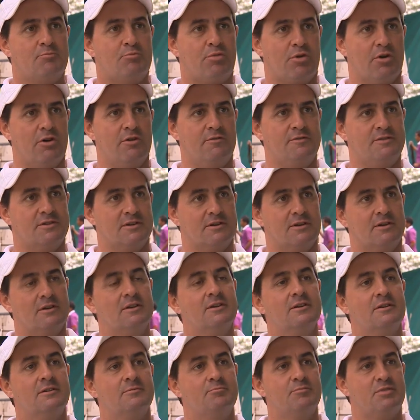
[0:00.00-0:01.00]
prove to
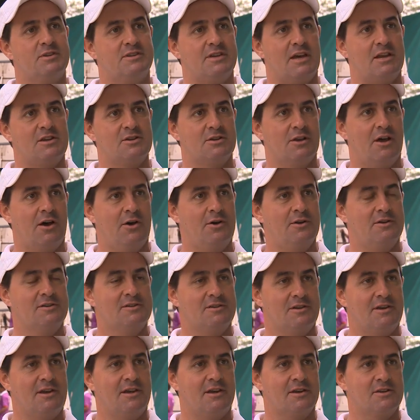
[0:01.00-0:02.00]
potential owners
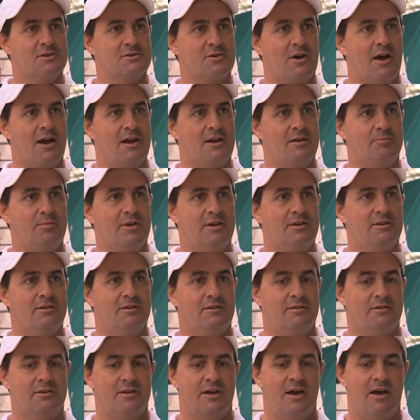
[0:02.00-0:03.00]
that you can train a bit,
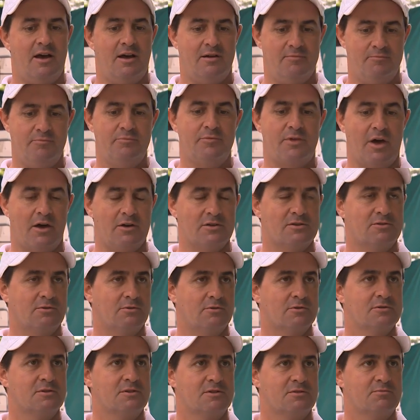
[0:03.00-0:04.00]
and those
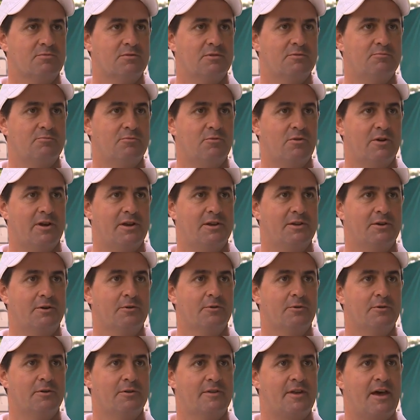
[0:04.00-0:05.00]
horses were
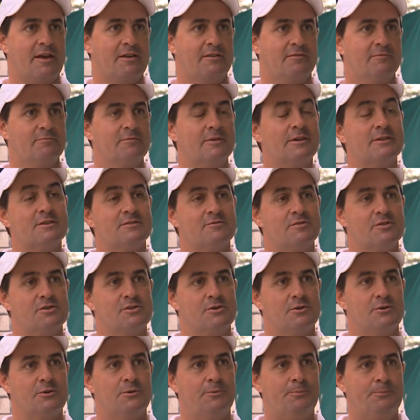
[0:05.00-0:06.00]
integral to that, that's for
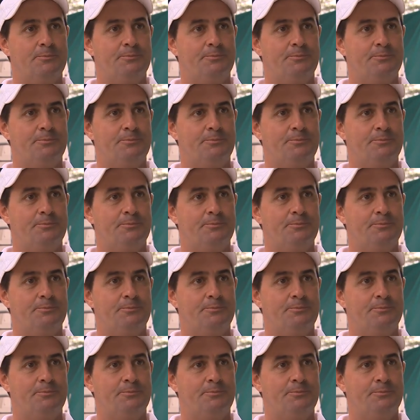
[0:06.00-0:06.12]
sure.